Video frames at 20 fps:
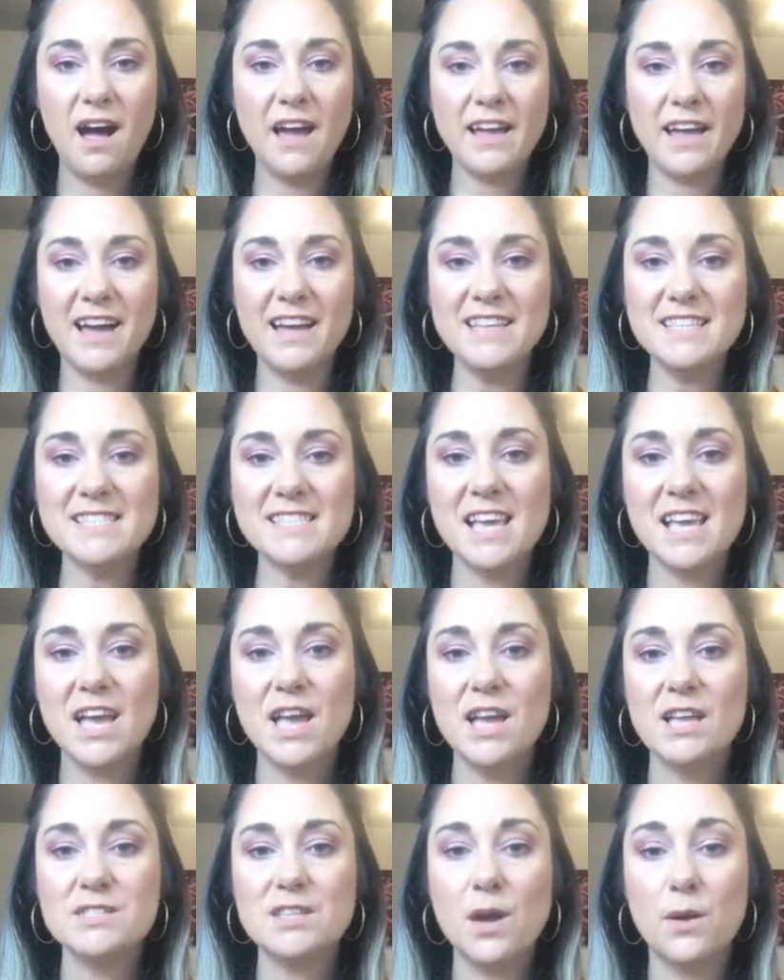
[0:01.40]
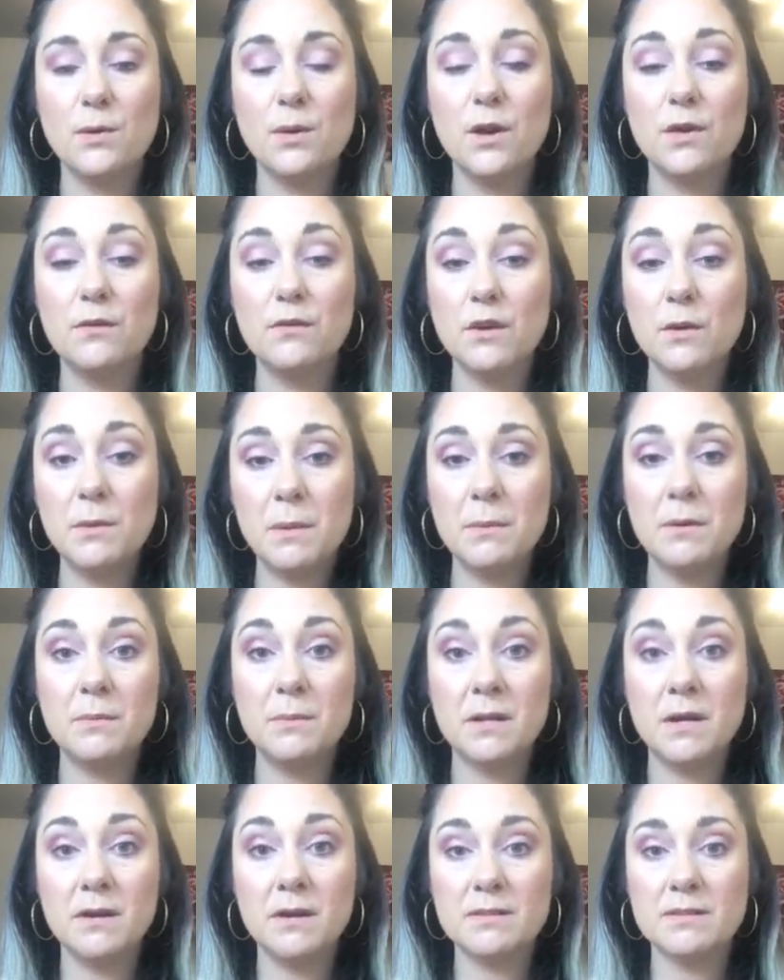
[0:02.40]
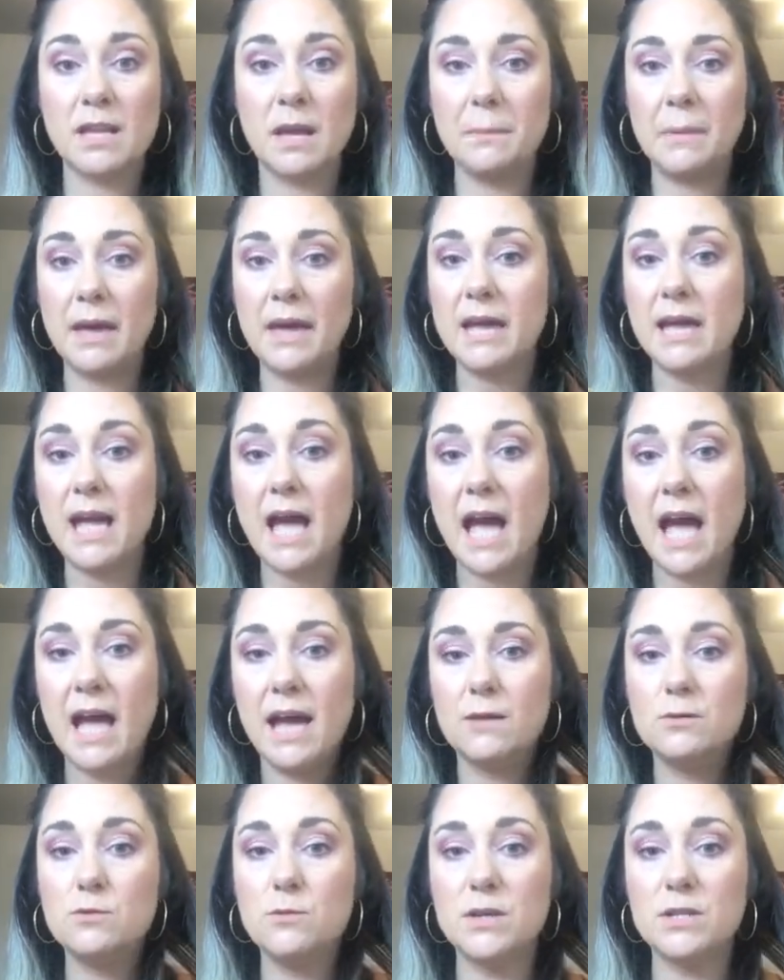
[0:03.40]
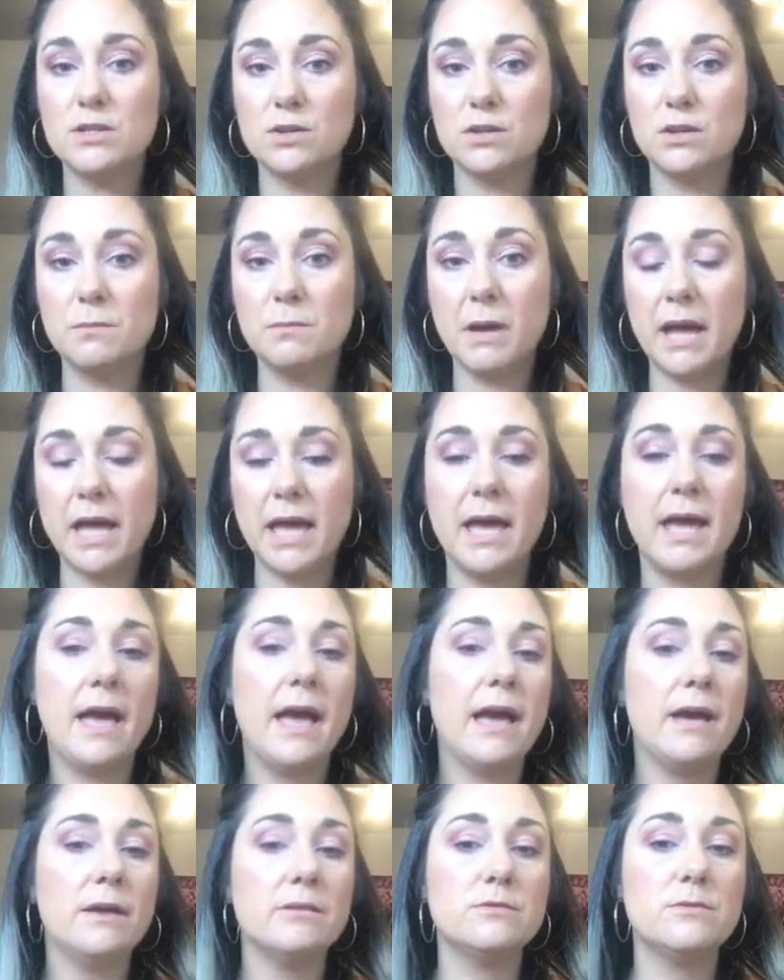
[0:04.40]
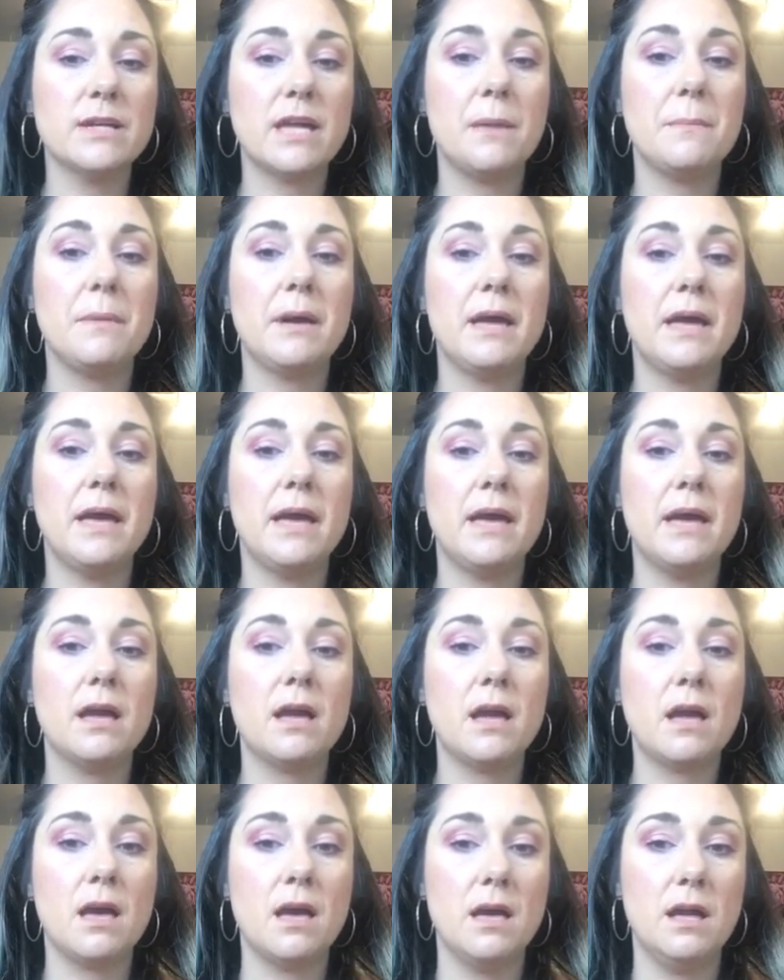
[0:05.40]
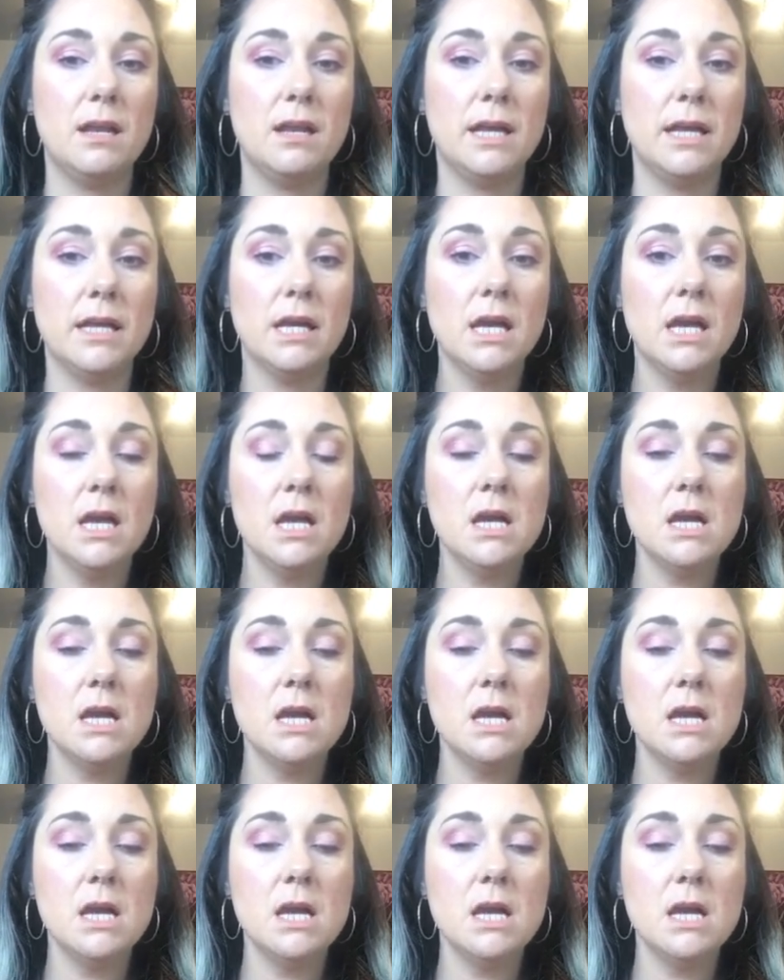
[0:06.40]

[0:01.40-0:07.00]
Hi guys. So a few people have been asking me, how do I do my hair? How do I get my hair curly?